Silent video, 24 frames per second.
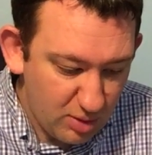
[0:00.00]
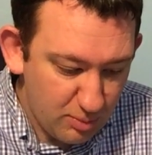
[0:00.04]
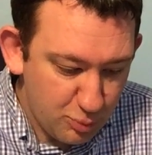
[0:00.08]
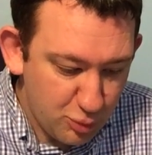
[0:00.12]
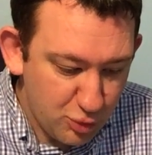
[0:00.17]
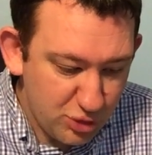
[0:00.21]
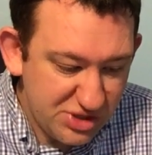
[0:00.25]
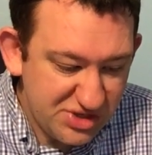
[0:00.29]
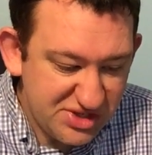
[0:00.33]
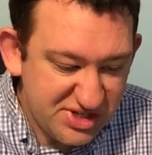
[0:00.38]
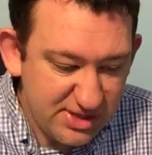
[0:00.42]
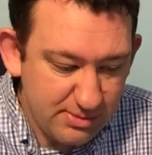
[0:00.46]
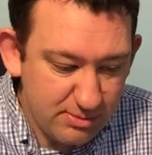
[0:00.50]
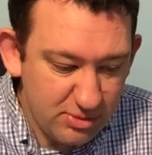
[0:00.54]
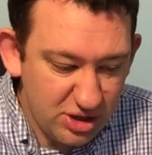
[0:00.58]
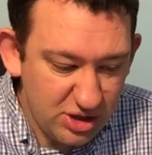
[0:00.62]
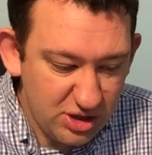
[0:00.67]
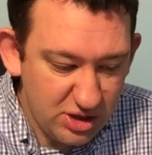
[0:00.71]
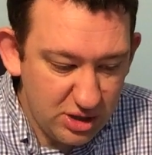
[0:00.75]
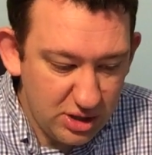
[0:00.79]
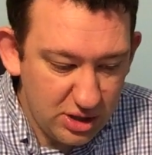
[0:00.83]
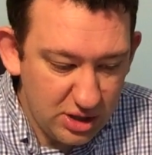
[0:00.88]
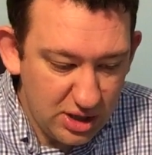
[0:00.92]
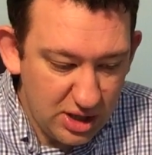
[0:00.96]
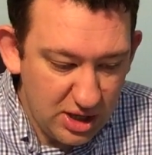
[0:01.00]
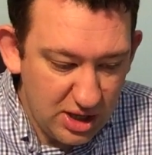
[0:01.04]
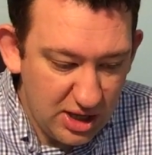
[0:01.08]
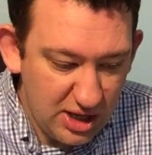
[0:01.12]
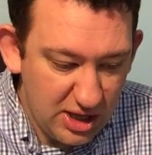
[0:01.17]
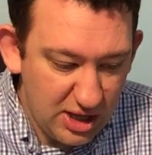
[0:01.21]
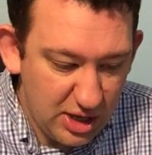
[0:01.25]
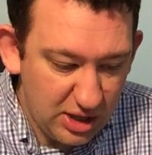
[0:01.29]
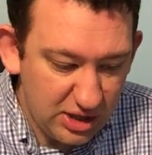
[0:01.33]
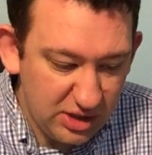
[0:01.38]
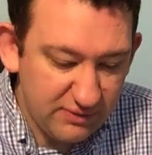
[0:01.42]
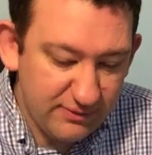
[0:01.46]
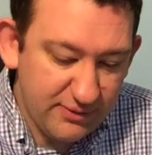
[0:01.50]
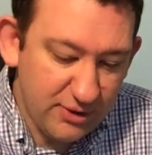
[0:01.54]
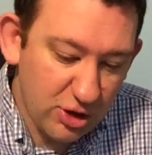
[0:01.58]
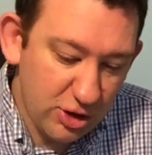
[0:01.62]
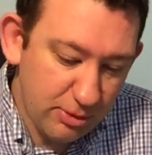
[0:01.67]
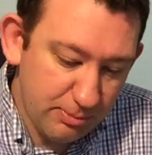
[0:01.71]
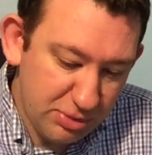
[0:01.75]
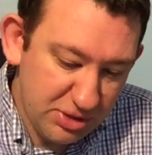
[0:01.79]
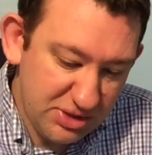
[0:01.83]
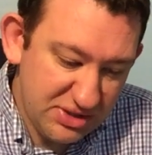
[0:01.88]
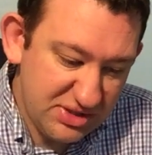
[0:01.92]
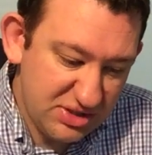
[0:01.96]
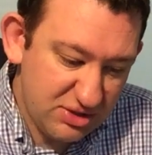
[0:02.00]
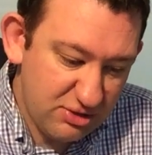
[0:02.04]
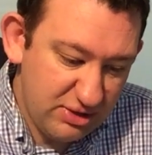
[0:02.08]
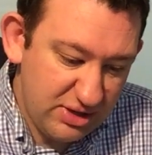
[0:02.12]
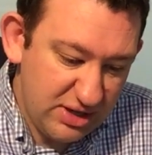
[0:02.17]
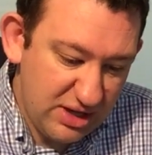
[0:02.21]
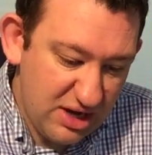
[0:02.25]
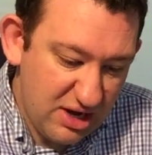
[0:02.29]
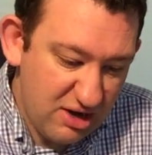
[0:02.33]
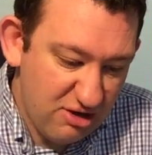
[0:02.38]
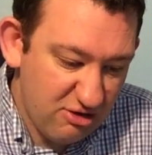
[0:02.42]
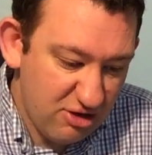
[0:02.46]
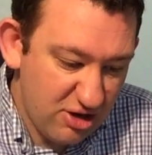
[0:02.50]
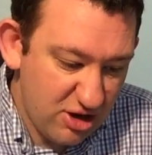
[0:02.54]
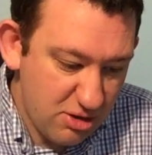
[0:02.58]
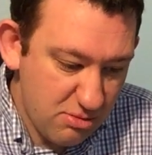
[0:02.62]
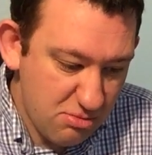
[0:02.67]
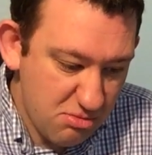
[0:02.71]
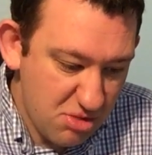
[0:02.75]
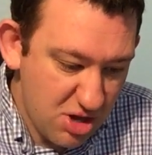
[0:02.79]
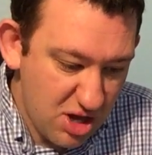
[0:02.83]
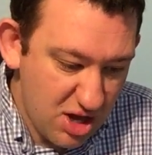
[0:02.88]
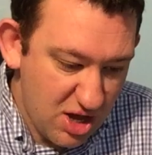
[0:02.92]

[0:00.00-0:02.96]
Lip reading: Pretty similar. You've got the Blitzkrieg era.